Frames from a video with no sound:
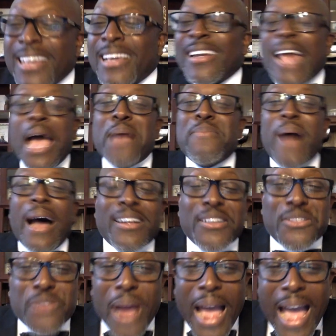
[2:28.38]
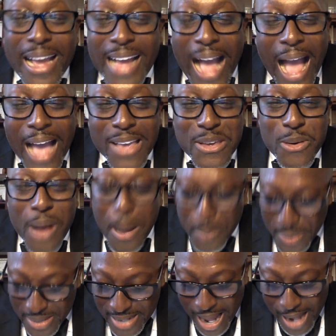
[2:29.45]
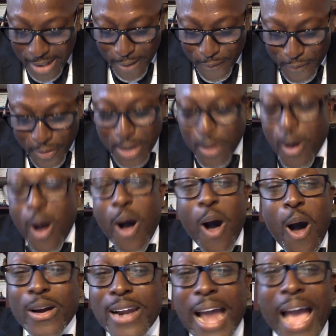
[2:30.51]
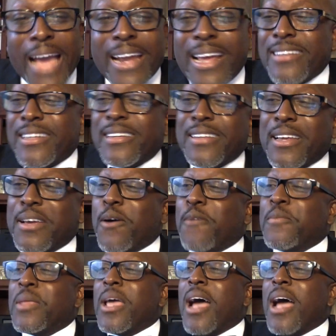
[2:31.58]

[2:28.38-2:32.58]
they about to drag IU up and down the field all night. Here's the deal.